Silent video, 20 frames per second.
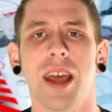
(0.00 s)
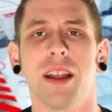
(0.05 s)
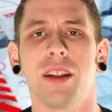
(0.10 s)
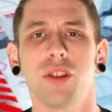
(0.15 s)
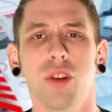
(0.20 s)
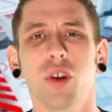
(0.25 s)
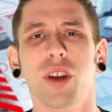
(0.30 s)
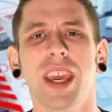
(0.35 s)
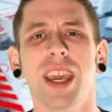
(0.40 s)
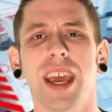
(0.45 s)

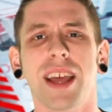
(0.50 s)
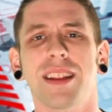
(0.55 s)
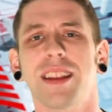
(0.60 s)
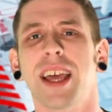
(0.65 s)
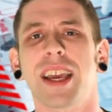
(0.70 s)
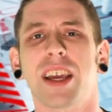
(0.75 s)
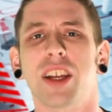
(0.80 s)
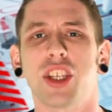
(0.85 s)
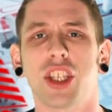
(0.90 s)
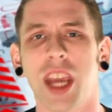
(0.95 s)
looking at
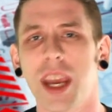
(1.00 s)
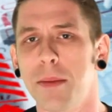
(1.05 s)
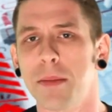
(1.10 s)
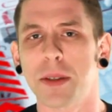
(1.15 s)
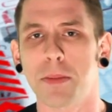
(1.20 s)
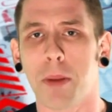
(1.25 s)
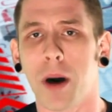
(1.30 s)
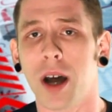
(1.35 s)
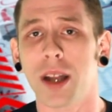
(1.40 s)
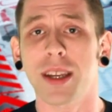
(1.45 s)
like a
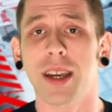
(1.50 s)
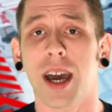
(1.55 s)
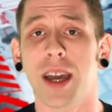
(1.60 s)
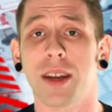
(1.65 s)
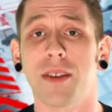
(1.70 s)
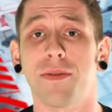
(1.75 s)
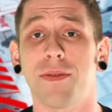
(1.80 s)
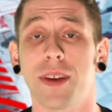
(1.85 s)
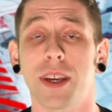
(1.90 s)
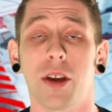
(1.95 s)
James Bond
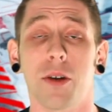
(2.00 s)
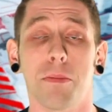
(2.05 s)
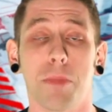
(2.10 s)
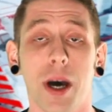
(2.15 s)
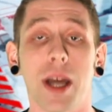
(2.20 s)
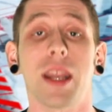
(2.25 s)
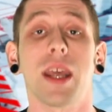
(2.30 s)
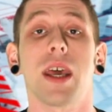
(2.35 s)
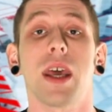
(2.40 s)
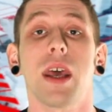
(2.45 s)
kind of figure,
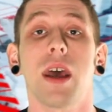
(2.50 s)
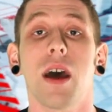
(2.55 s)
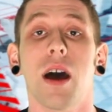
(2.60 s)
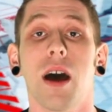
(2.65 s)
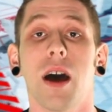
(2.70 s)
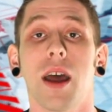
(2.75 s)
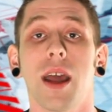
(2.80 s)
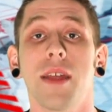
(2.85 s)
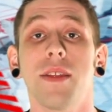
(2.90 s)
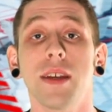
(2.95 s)
but
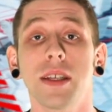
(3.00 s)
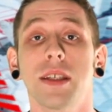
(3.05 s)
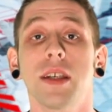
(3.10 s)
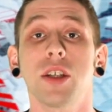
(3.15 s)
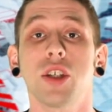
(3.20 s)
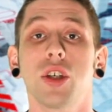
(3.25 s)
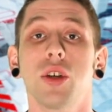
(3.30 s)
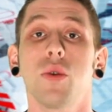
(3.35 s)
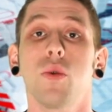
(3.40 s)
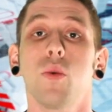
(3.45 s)
in this
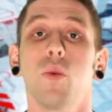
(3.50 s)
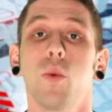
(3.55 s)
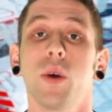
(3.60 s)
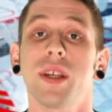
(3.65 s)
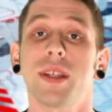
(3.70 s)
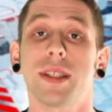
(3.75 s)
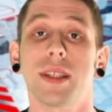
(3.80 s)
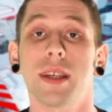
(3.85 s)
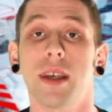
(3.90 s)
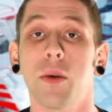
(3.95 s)
issue
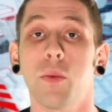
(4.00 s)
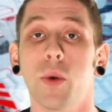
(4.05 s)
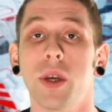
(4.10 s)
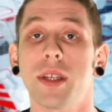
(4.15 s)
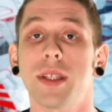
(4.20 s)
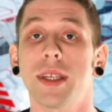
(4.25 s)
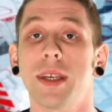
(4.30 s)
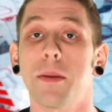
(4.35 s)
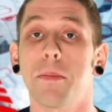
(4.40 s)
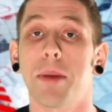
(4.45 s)
we see
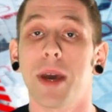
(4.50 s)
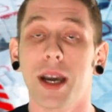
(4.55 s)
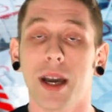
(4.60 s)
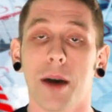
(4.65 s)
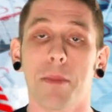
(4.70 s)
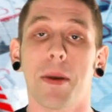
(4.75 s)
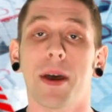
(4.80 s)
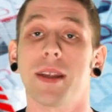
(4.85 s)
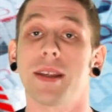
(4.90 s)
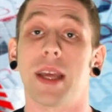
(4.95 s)
him pick
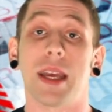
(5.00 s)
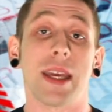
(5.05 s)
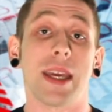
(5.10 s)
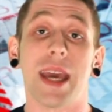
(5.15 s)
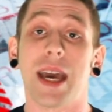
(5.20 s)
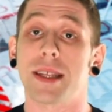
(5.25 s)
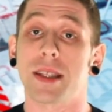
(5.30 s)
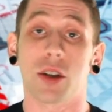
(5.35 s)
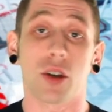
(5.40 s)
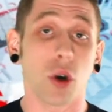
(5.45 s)
up as
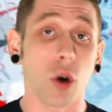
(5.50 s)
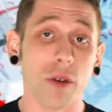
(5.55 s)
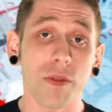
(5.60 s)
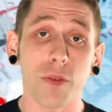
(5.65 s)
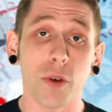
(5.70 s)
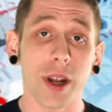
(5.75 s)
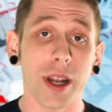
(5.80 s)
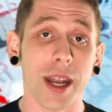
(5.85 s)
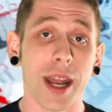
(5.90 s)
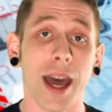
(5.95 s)
he has a
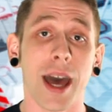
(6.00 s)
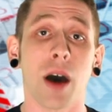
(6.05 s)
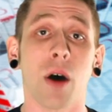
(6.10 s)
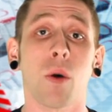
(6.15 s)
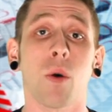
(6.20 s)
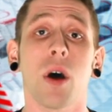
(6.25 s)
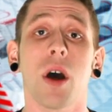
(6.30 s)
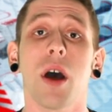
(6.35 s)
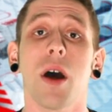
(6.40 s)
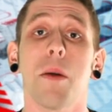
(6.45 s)
girlfriend
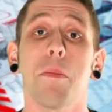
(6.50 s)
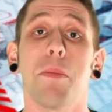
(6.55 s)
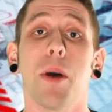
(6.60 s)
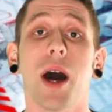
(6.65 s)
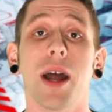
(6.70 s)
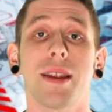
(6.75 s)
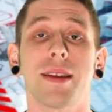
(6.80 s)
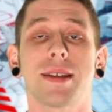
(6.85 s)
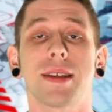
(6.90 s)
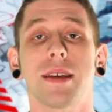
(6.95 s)
now,
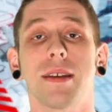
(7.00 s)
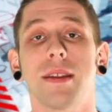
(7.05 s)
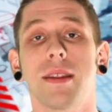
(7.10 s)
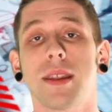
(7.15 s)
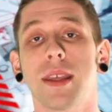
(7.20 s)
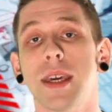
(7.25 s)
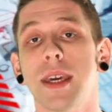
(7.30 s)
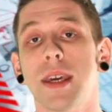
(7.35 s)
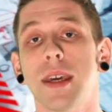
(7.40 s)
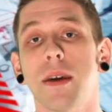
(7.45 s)
but
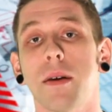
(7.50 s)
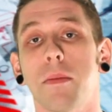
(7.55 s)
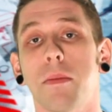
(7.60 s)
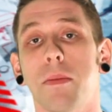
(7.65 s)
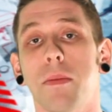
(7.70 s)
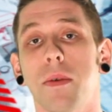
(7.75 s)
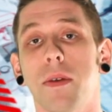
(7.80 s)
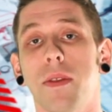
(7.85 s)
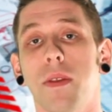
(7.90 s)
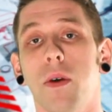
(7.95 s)

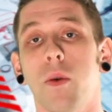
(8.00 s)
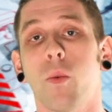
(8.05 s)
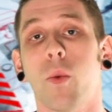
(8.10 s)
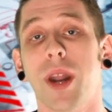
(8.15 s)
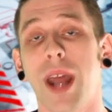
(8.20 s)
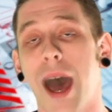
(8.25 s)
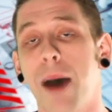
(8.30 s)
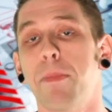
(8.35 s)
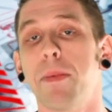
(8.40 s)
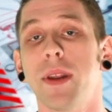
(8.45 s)

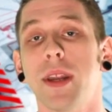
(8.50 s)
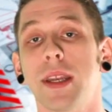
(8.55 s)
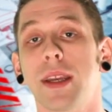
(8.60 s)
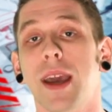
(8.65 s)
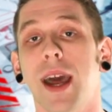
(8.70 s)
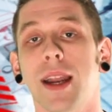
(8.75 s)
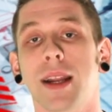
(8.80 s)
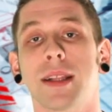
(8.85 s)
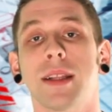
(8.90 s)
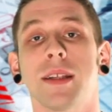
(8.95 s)
what happened in
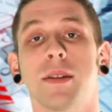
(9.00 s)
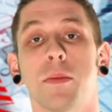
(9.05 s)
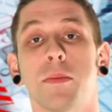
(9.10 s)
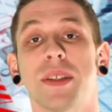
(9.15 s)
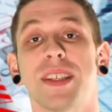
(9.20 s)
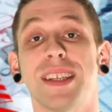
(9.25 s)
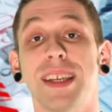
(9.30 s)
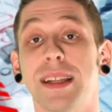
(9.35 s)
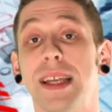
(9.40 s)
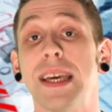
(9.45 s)

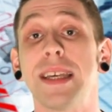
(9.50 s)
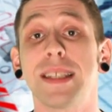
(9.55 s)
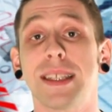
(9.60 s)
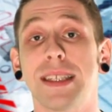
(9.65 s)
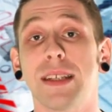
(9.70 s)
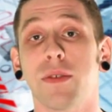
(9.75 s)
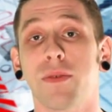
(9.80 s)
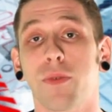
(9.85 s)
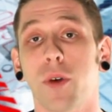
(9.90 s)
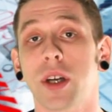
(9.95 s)
Cataclysm is
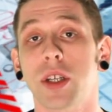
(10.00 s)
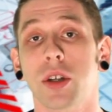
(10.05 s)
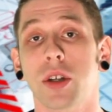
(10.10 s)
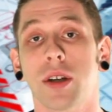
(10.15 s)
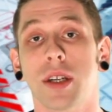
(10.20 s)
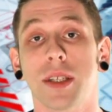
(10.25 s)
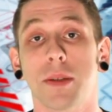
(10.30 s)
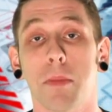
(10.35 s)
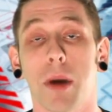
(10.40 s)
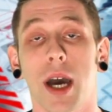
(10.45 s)
still fresh
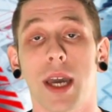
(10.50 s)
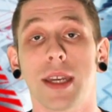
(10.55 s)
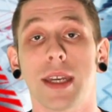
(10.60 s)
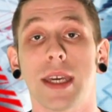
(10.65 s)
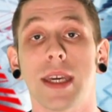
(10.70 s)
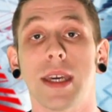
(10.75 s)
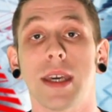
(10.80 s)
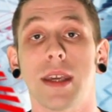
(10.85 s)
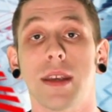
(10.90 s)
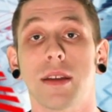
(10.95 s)
on his mind.
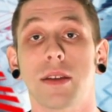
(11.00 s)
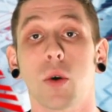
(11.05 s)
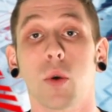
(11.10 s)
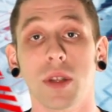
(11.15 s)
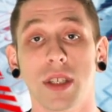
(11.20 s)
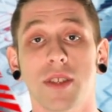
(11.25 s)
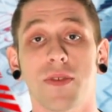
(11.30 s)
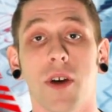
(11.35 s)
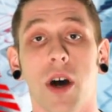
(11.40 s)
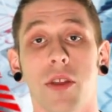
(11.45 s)
He
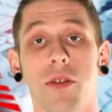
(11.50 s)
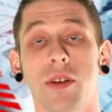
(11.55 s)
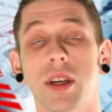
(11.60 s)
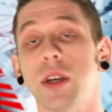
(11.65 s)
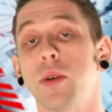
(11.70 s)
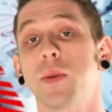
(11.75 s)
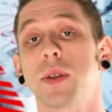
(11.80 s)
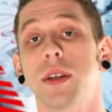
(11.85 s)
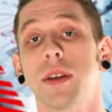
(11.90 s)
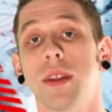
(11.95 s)
told his father
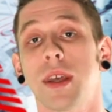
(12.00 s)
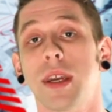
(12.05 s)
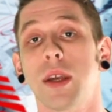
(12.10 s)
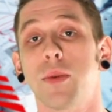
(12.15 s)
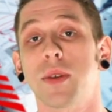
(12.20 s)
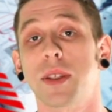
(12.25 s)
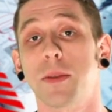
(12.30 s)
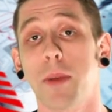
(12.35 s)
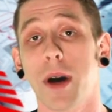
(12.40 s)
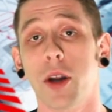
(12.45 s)
that he
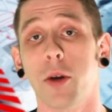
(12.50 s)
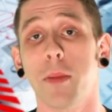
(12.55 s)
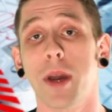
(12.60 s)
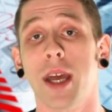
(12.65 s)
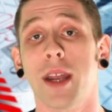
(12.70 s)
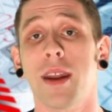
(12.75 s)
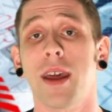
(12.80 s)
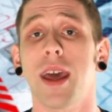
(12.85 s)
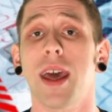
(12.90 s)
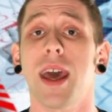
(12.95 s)
was
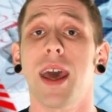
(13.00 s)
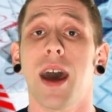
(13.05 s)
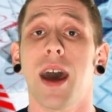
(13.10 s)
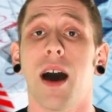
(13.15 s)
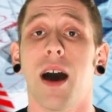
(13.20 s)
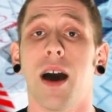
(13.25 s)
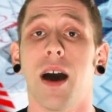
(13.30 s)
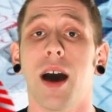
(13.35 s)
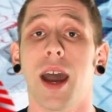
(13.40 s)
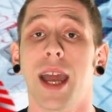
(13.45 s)
Spider-Man,
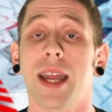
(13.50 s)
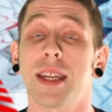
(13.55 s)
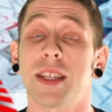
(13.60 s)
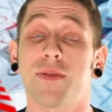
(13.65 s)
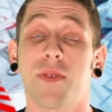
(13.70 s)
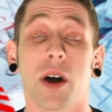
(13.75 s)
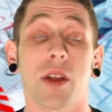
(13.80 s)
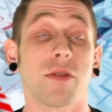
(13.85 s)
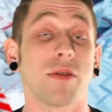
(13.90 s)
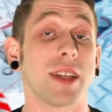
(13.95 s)
and his
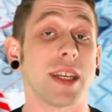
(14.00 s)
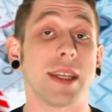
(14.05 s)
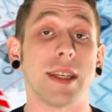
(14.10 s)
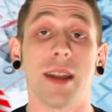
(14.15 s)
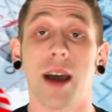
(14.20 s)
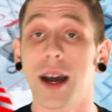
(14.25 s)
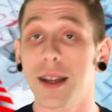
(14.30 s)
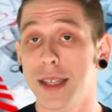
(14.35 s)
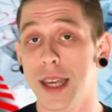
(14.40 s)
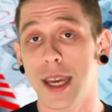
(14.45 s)
father did
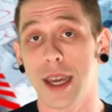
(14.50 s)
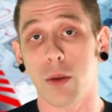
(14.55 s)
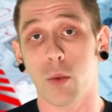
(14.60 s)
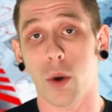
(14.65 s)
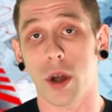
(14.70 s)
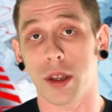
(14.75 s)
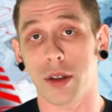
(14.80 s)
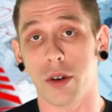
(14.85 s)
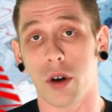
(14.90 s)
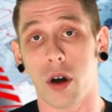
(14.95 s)
not take it
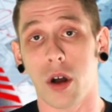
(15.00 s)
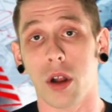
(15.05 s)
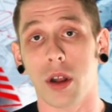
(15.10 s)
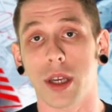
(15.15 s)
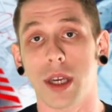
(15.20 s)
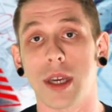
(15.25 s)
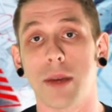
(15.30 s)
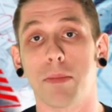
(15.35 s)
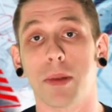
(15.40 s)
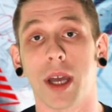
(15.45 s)
well at all.
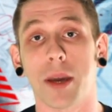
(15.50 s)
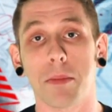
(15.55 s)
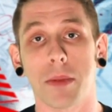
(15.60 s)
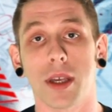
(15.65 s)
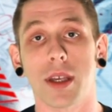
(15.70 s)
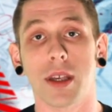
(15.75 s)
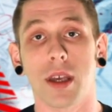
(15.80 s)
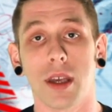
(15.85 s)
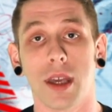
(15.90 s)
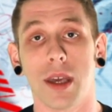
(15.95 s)
He blamed
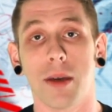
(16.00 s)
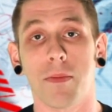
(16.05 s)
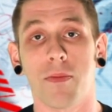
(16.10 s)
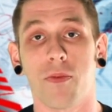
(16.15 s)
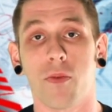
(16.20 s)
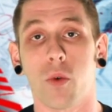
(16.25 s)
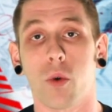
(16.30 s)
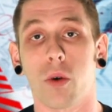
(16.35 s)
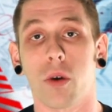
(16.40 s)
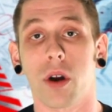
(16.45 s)
him
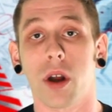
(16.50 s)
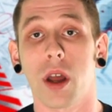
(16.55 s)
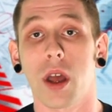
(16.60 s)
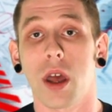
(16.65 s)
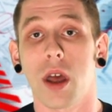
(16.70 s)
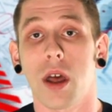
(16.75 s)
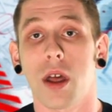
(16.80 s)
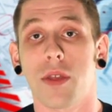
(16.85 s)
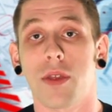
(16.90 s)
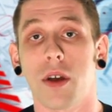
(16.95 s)
for
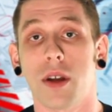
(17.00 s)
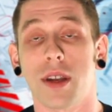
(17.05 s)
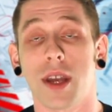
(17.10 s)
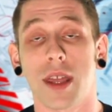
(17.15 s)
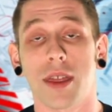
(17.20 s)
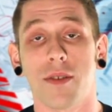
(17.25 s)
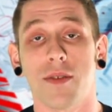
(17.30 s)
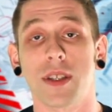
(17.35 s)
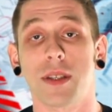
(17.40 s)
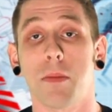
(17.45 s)
the
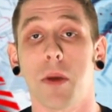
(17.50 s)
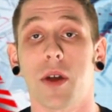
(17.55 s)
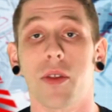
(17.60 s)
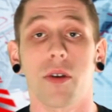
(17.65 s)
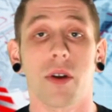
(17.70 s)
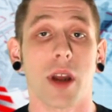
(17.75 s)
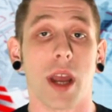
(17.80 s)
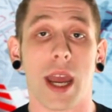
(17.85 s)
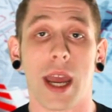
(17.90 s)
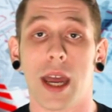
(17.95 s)
death of his
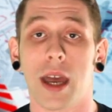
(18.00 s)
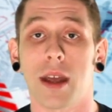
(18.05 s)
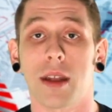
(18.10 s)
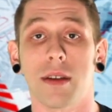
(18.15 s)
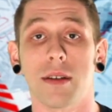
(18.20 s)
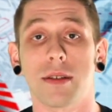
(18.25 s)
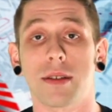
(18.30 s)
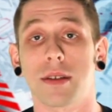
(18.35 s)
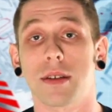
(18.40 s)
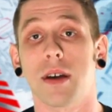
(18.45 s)
mother,
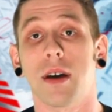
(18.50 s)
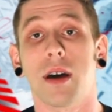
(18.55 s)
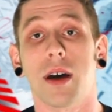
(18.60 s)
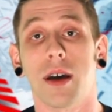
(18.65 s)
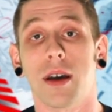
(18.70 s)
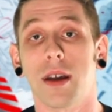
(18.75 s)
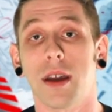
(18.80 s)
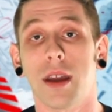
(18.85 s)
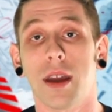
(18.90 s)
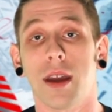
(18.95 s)
and
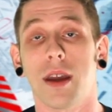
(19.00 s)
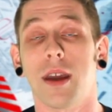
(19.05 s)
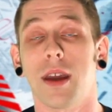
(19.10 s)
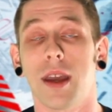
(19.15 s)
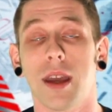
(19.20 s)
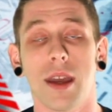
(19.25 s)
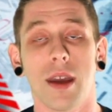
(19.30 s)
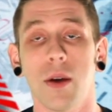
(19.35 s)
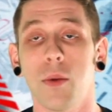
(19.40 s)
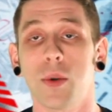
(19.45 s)

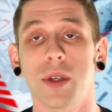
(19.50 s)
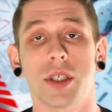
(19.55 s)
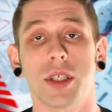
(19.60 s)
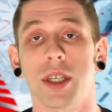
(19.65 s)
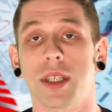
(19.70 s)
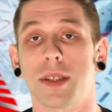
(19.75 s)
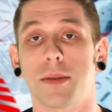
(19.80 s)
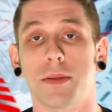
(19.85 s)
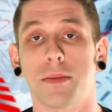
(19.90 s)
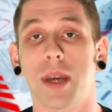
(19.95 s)
it was
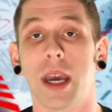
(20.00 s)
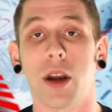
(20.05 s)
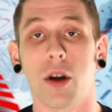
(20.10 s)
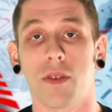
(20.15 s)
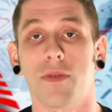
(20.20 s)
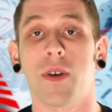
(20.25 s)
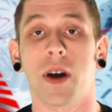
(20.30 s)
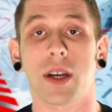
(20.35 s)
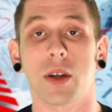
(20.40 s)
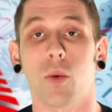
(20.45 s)
just
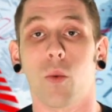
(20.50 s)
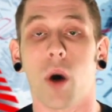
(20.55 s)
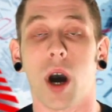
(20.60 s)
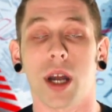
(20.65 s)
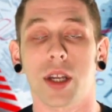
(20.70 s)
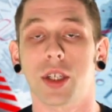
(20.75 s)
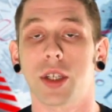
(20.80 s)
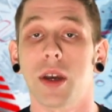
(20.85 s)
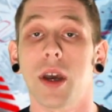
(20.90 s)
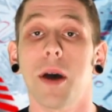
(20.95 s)
terrifying to
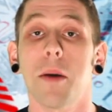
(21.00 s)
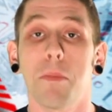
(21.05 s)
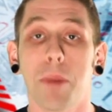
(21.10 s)
watch.